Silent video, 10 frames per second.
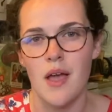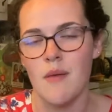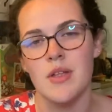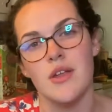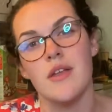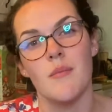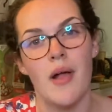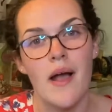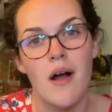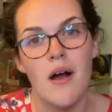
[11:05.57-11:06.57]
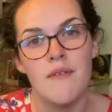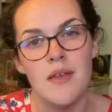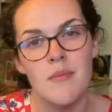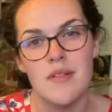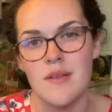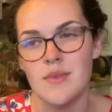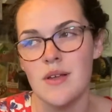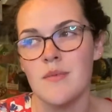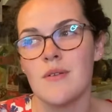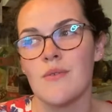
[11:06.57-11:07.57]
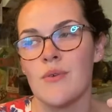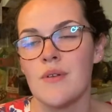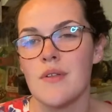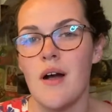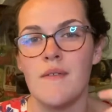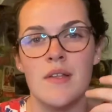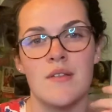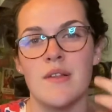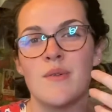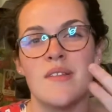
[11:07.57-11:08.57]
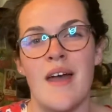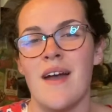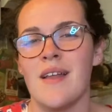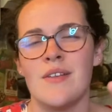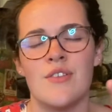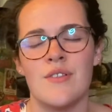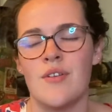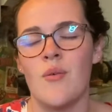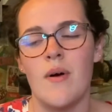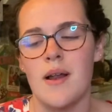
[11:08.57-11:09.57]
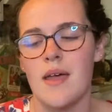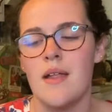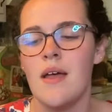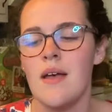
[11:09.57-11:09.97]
I mean, you can get black coffee, but sometimes a cruise coffee is so sad, I just don't want it.